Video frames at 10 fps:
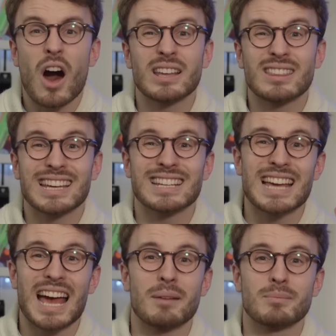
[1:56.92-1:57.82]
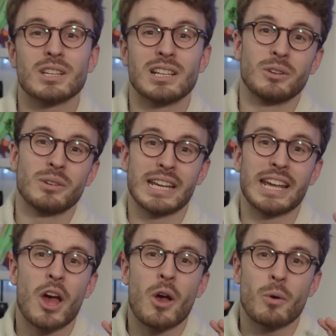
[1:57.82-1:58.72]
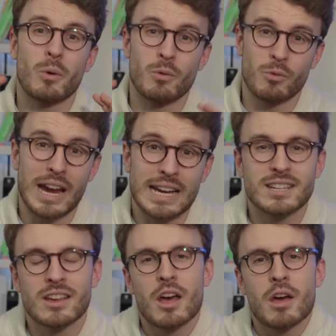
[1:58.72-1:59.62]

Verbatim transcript: I think it's absolutely great.